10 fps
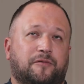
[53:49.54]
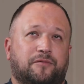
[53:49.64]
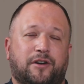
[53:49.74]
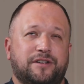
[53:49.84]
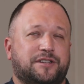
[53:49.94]

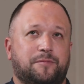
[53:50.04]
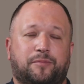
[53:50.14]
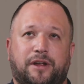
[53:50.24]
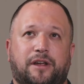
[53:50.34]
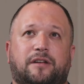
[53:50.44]
very
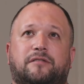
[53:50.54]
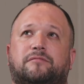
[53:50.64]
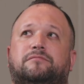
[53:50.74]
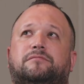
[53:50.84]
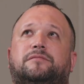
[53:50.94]
simply,
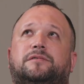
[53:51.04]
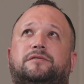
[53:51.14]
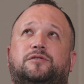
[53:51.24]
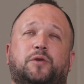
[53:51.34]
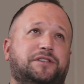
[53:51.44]

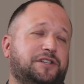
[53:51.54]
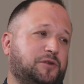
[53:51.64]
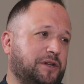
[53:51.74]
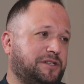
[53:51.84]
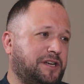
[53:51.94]

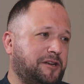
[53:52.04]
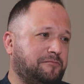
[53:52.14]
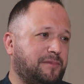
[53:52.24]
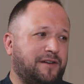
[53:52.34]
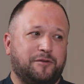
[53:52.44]
2020,
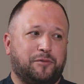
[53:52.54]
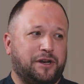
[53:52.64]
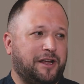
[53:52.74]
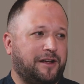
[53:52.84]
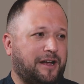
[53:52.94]

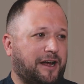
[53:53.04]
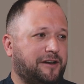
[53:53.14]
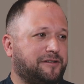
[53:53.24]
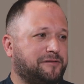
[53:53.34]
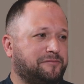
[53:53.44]
everybody had